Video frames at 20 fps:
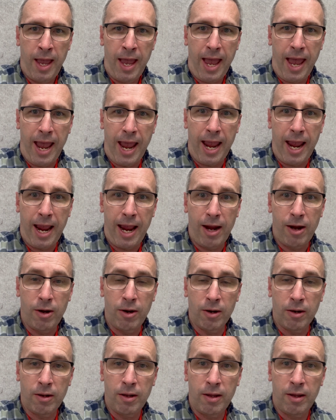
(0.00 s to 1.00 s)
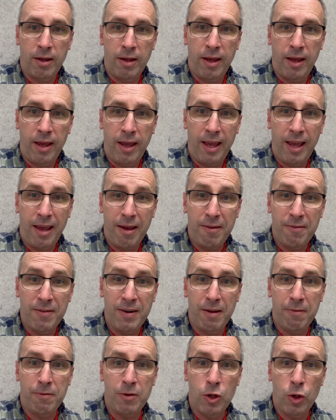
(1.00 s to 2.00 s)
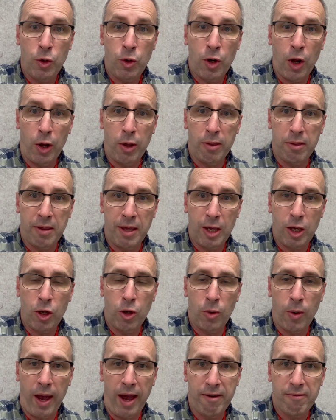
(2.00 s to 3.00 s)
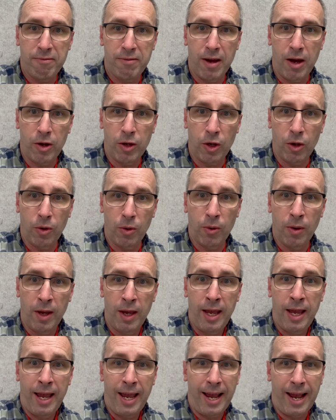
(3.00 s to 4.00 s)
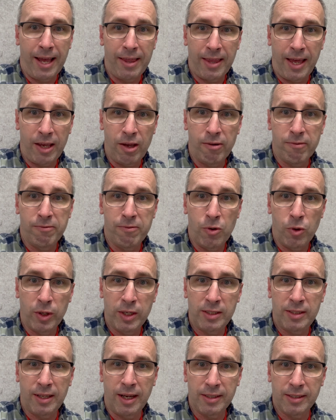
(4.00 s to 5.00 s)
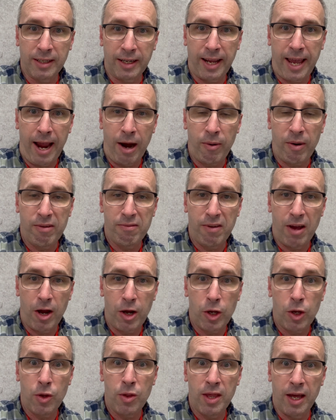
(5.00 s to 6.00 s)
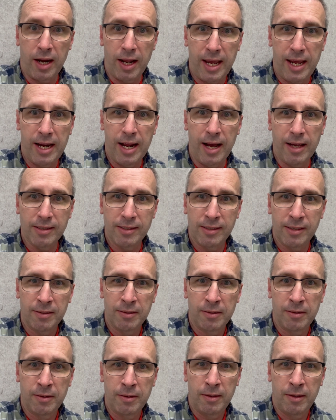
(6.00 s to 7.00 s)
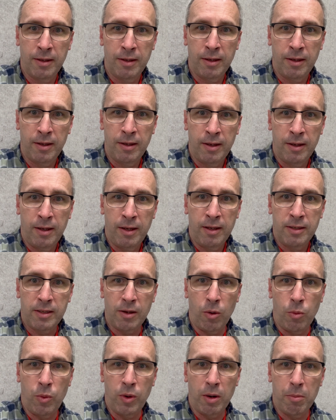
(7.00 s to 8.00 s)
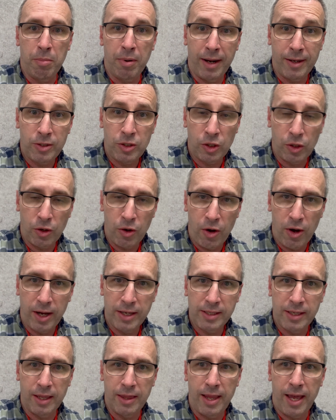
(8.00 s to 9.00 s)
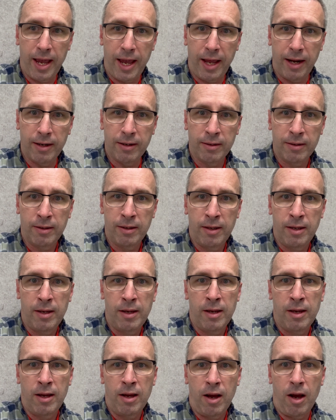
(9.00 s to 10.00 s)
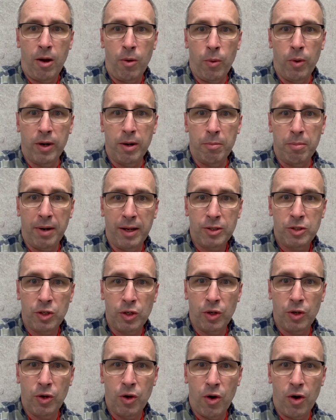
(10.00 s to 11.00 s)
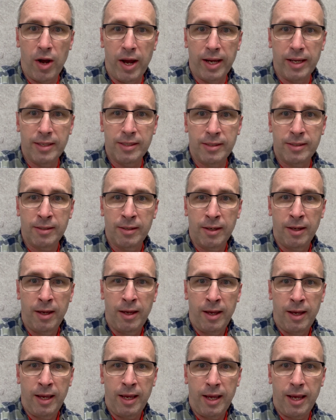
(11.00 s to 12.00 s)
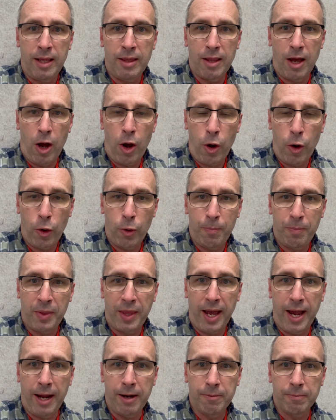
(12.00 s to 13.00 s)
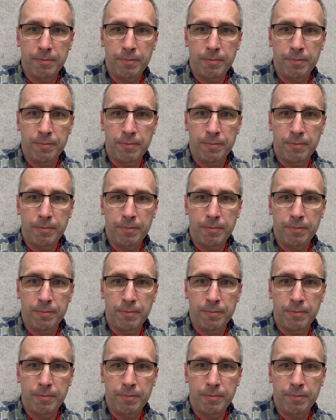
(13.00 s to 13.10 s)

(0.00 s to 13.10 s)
And even if you don't think you have value and that your voice doesn't carry value, that he does. So I want to bless you guys in that. I want to bless you guys in the hope that